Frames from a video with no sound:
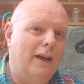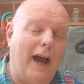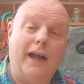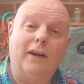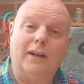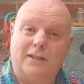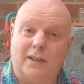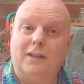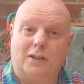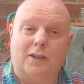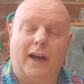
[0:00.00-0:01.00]
And I
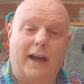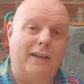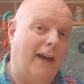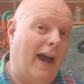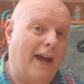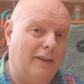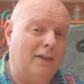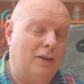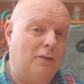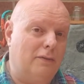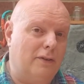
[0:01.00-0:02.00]
teach that at the
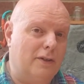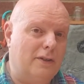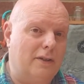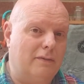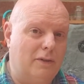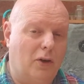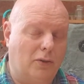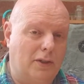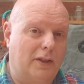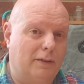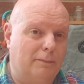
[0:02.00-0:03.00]
University of
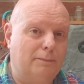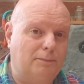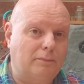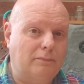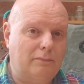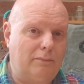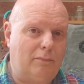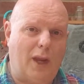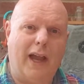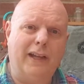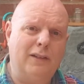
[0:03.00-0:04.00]
Nottingham.
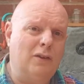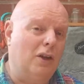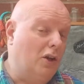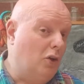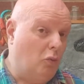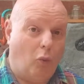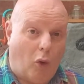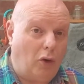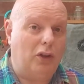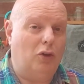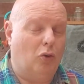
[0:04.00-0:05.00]
And
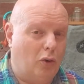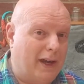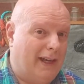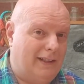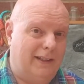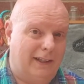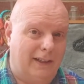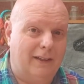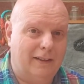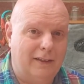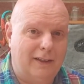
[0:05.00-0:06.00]
what you're
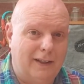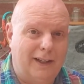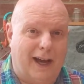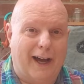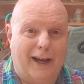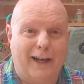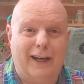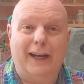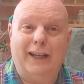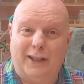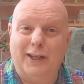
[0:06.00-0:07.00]
getting
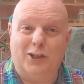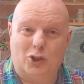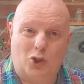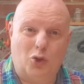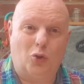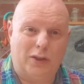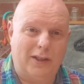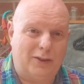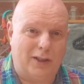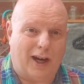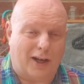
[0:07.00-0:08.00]
in this short
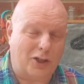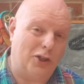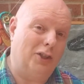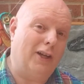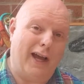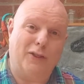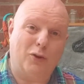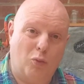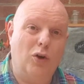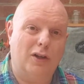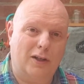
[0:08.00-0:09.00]
introduction and the
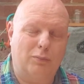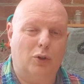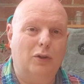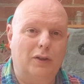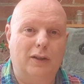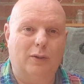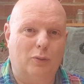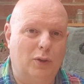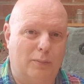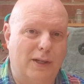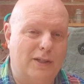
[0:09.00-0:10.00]
workbook that
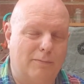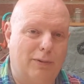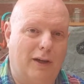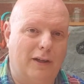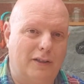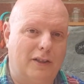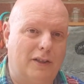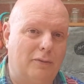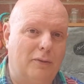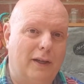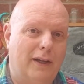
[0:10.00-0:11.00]
will be supplied to you